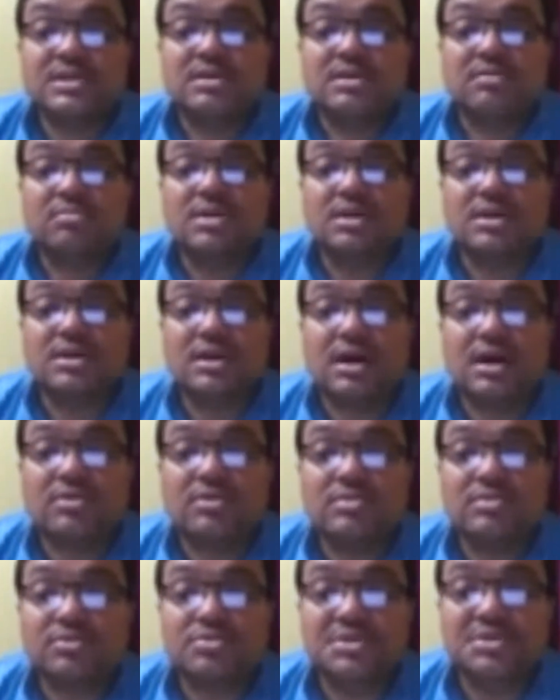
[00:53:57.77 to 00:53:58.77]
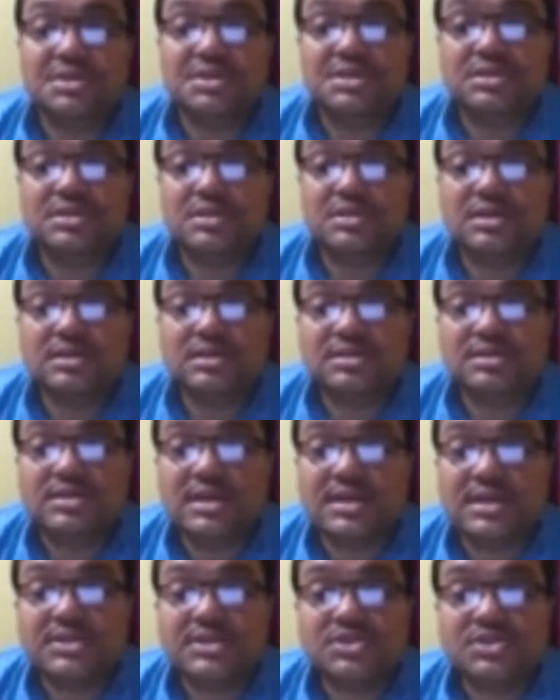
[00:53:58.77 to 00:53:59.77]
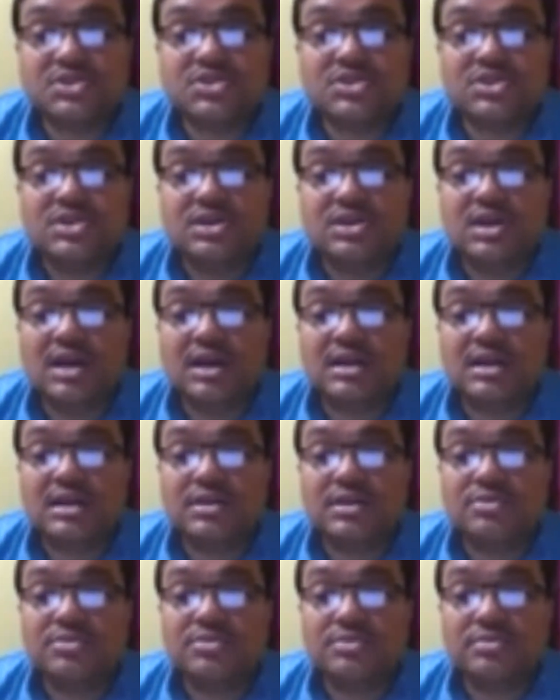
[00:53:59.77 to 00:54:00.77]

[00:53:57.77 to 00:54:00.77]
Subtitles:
But now you read the text, and you